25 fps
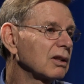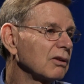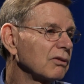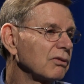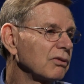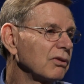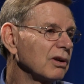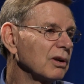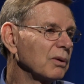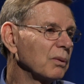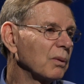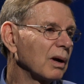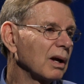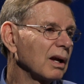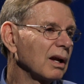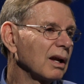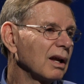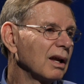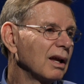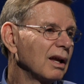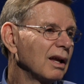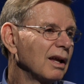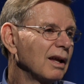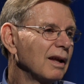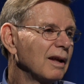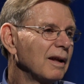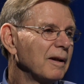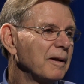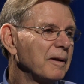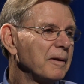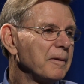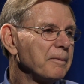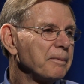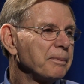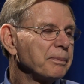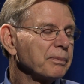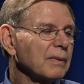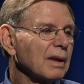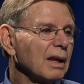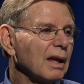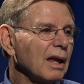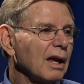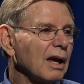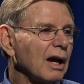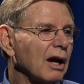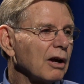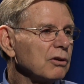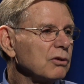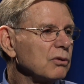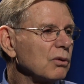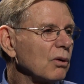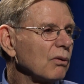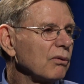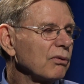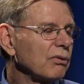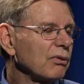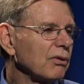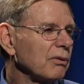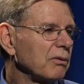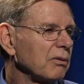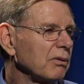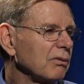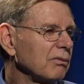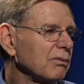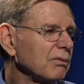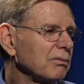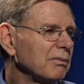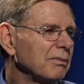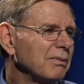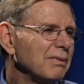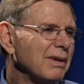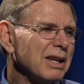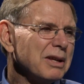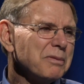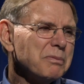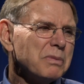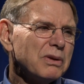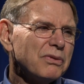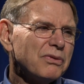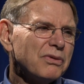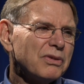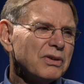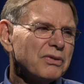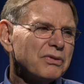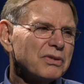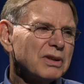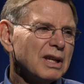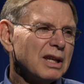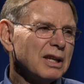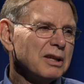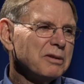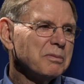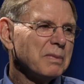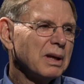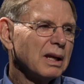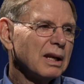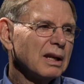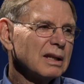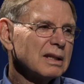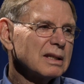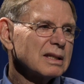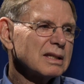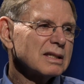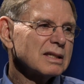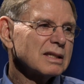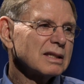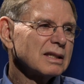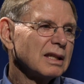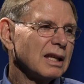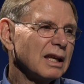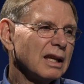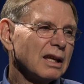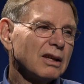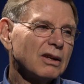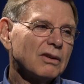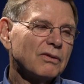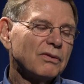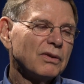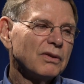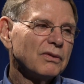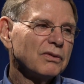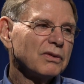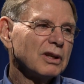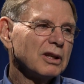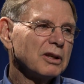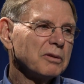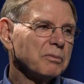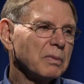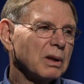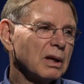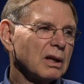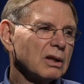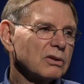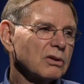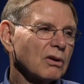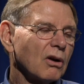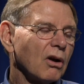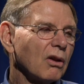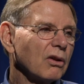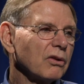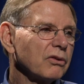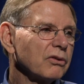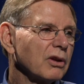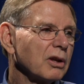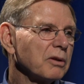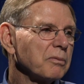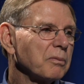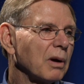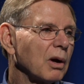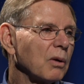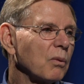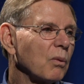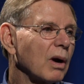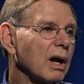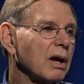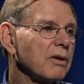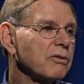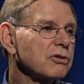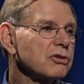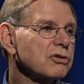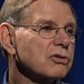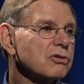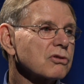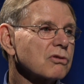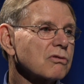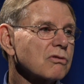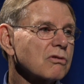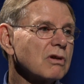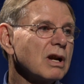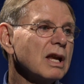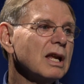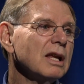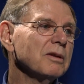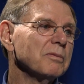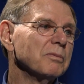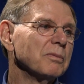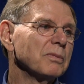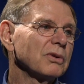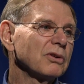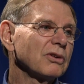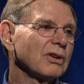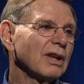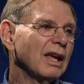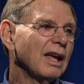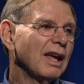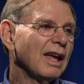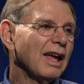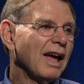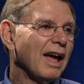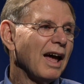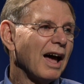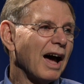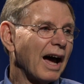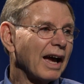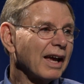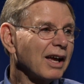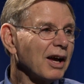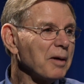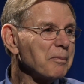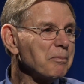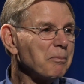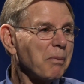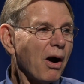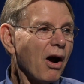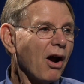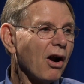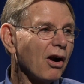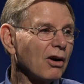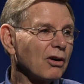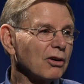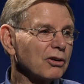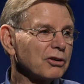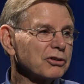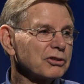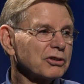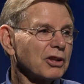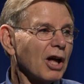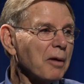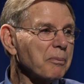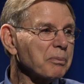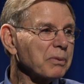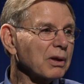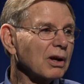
the freeway. I drove for maybe 15 minutes, 10 to 15 minutes. All of a sudden, my wife screams, I got bars. Stop